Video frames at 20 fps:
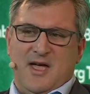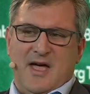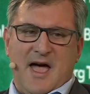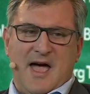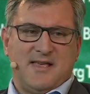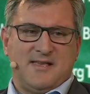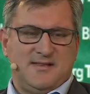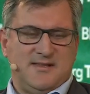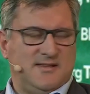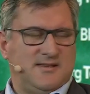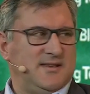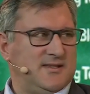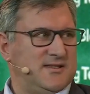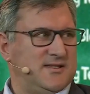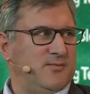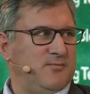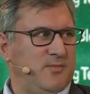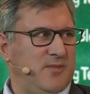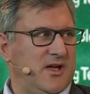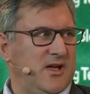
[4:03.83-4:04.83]
as the
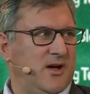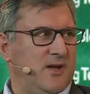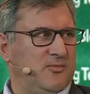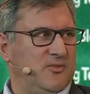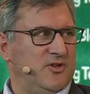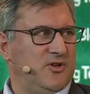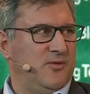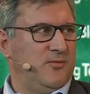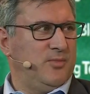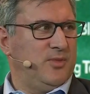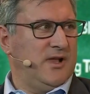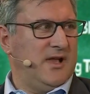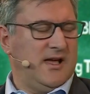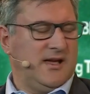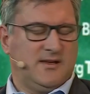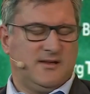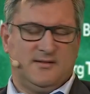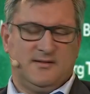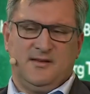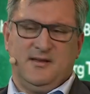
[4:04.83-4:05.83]
system becomes
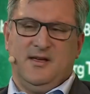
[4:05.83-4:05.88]
complex,